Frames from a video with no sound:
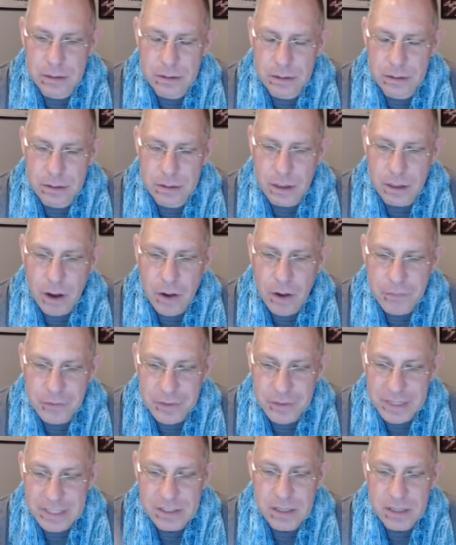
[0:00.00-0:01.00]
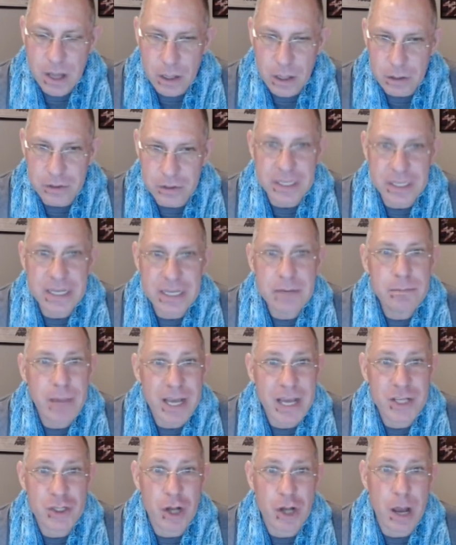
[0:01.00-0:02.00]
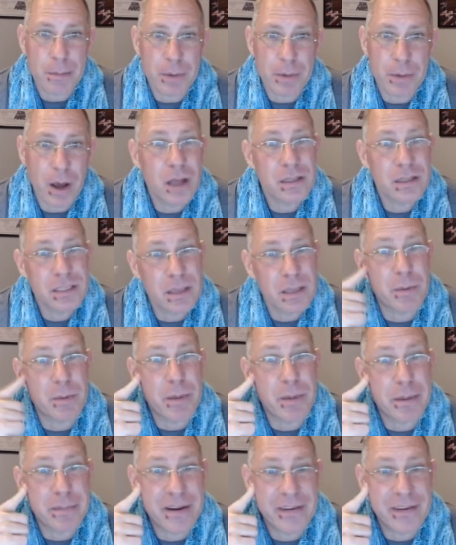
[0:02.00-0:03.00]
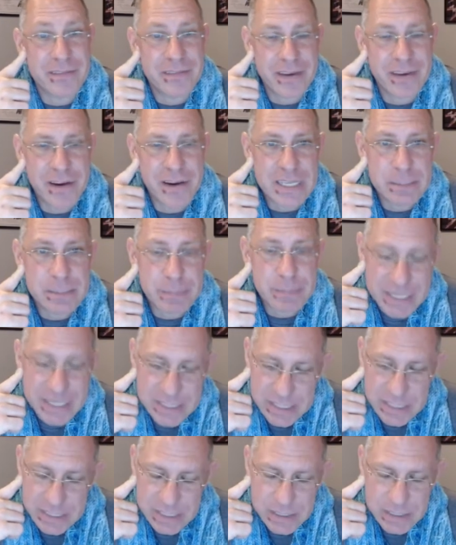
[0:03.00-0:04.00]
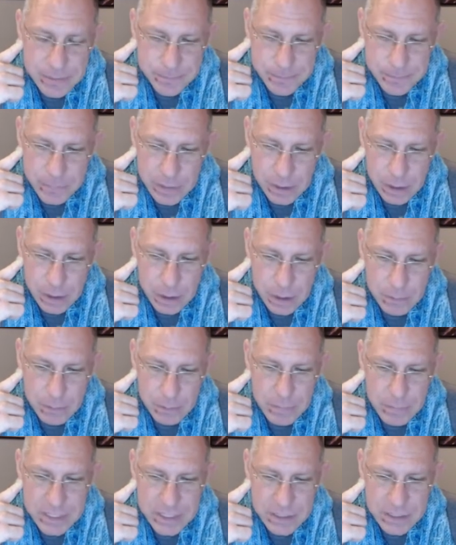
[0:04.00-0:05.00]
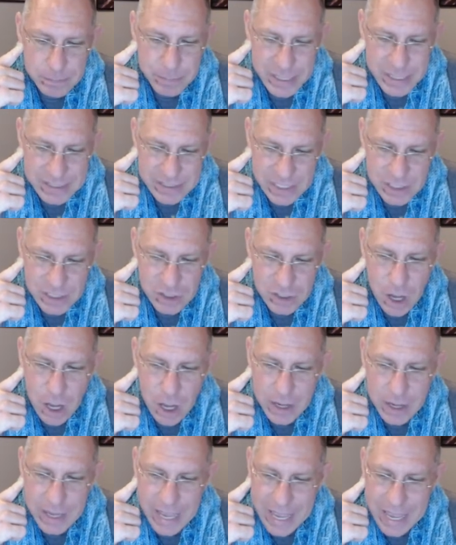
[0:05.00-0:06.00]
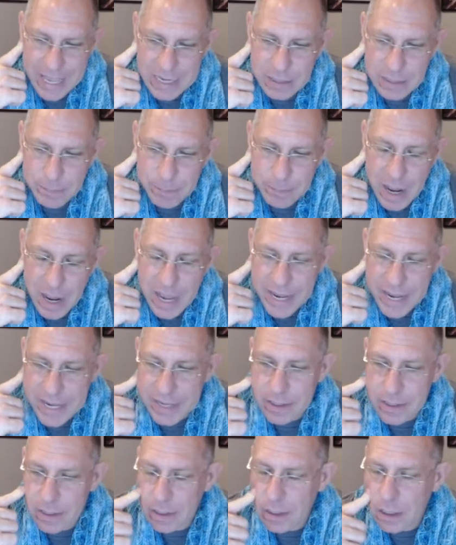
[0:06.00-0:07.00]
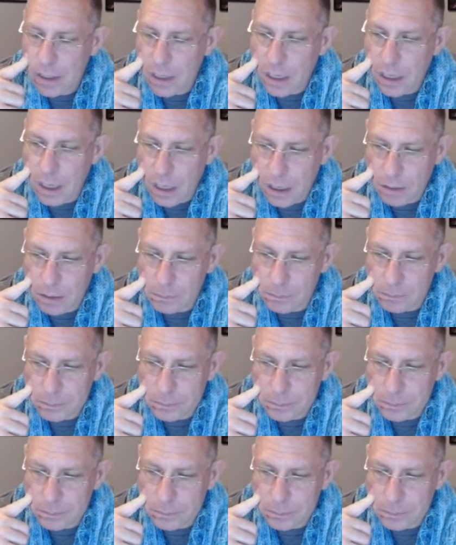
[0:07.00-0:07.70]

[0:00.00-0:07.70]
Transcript: offer these colors in my shop on some of my various bases, uh, my basic sock and my um,